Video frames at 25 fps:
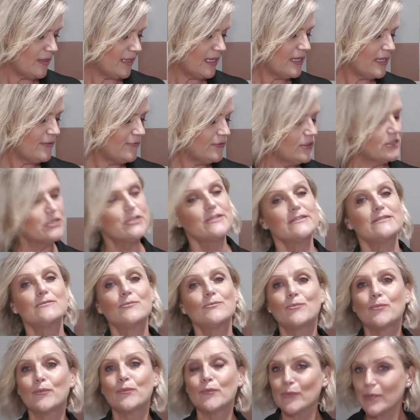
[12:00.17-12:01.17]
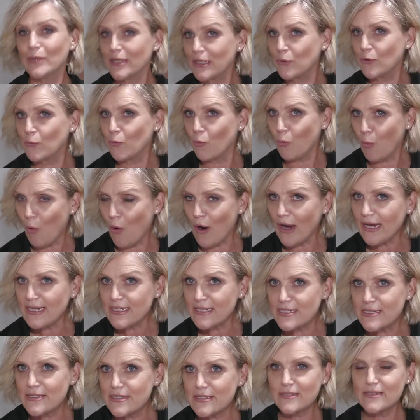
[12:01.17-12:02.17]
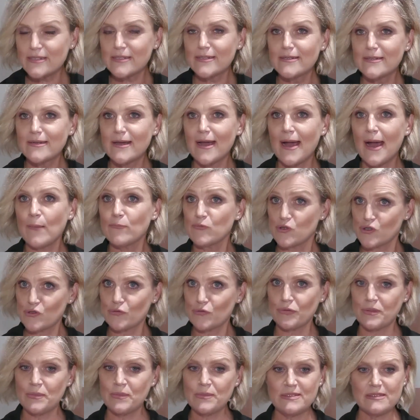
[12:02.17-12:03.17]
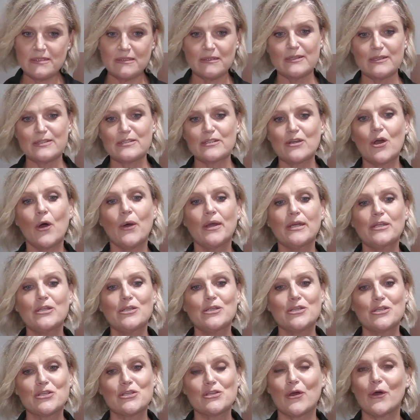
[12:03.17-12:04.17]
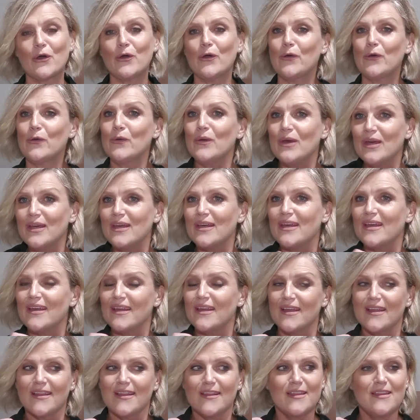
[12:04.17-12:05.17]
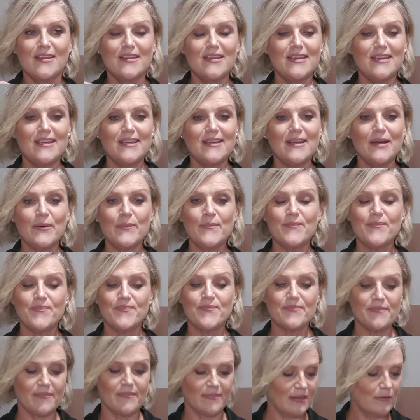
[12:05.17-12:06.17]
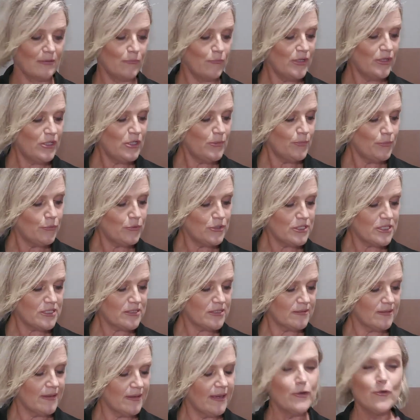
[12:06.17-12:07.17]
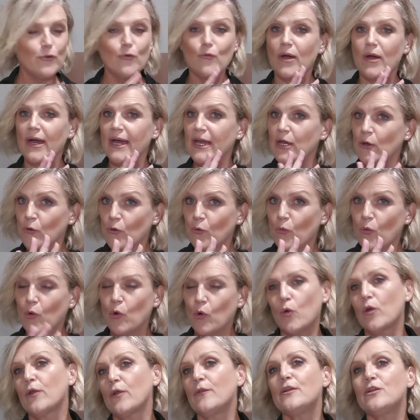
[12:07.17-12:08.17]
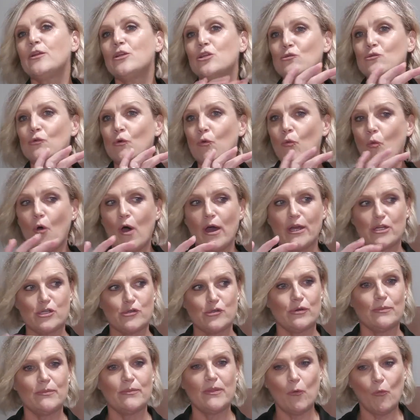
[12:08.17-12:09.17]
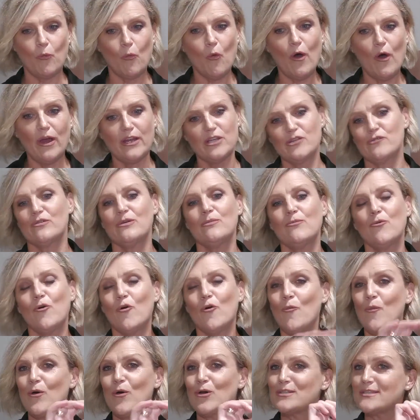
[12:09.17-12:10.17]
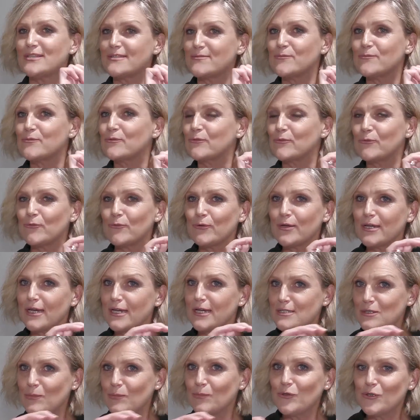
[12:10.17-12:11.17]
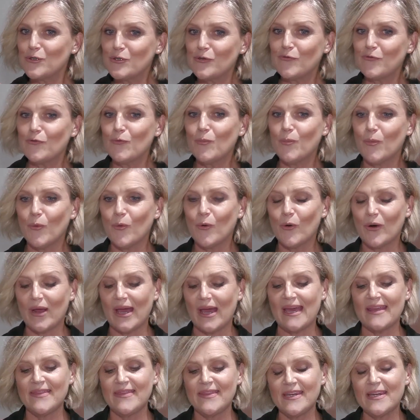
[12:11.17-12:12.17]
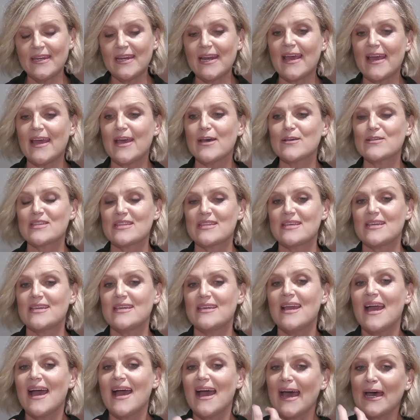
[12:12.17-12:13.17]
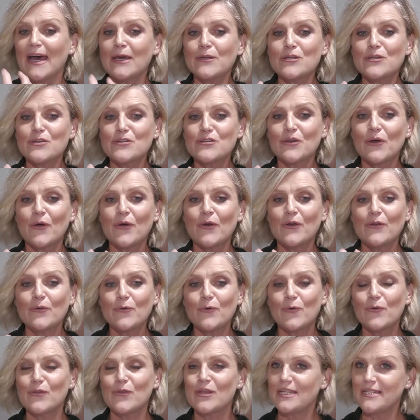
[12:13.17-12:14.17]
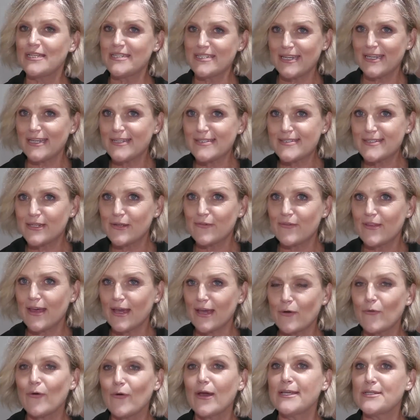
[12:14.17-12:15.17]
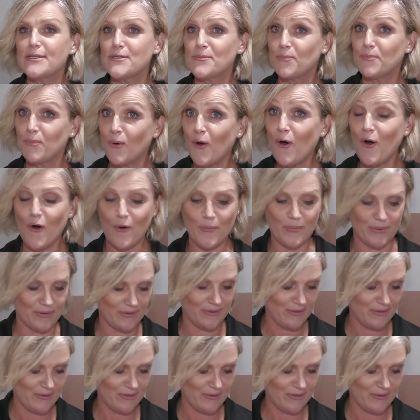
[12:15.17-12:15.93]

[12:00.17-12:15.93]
even just brilliant white trims, and it's going to show the, when you put a grey on a wall and then you do a white trim, that white trim almost creates a beautiful border and then allows the undertone or the intensity of that grey to pop.